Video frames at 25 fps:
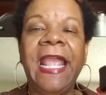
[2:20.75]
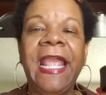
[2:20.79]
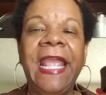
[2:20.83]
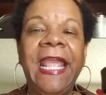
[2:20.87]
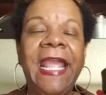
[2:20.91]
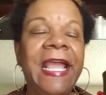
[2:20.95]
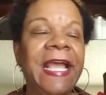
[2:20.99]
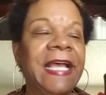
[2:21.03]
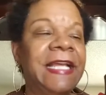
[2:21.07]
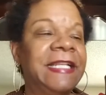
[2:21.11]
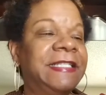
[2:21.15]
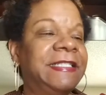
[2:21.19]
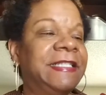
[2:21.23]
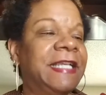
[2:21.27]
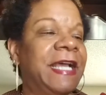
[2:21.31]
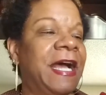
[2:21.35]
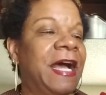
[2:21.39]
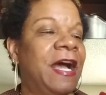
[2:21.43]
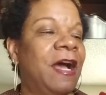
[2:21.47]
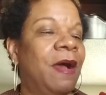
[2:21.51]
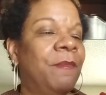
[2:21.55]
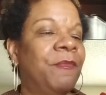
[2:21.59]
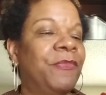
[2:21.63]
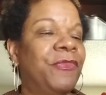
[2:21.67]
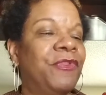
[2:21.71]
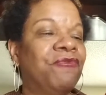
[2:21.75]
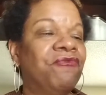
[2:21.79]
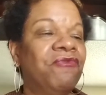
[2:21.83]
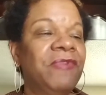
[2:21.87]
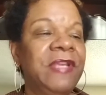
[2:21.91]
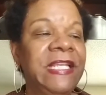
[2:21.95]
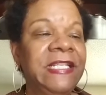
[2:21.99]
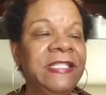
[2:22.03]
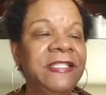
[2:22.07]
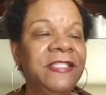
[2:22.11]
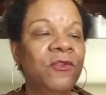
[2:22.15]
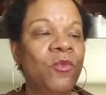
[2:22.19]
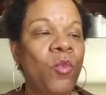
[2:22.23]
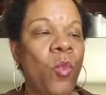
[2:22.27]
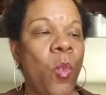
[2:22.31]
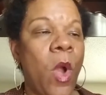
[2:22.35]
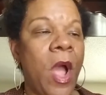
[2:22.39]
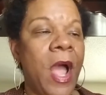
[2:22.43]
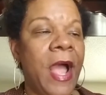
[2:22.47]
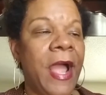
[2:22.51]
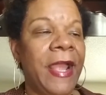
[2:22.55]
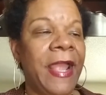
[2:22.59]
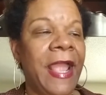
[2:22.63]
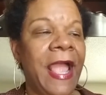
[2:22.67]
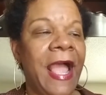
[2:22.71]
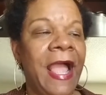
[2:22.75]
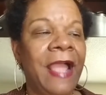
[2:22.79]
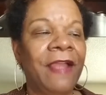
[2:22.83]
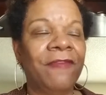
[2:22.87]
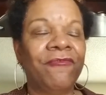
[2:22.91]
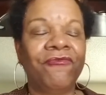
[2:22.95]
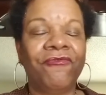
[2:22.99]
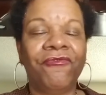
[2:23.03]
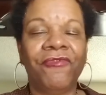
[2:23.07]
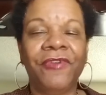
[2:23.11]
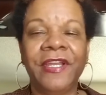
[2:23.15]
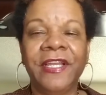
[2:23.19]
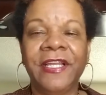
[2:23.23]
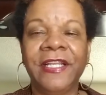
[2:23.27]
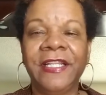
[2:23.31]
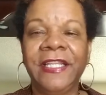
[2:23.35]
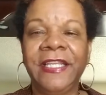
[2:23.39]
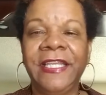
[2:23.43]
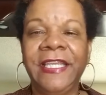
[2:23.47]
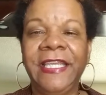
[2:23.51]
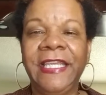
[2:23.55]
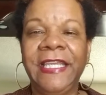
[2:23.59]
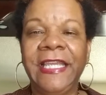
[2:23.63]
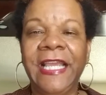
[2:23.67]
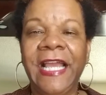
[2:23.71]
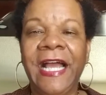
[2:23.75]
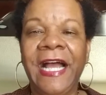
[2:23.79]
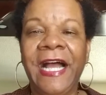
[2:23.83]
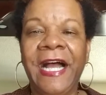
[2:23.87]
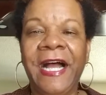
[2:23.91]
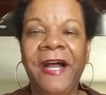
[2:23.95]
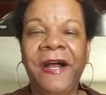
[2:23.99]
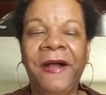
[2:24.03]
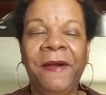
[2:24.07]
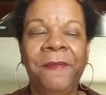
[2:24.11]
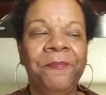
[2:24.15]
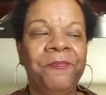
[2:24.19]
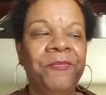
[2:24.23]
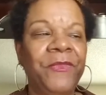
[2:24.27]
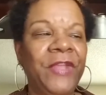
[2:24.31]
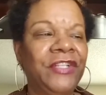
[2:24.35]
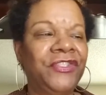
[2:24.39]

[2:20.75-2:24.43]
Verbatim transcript: And um, the reason why I really, um,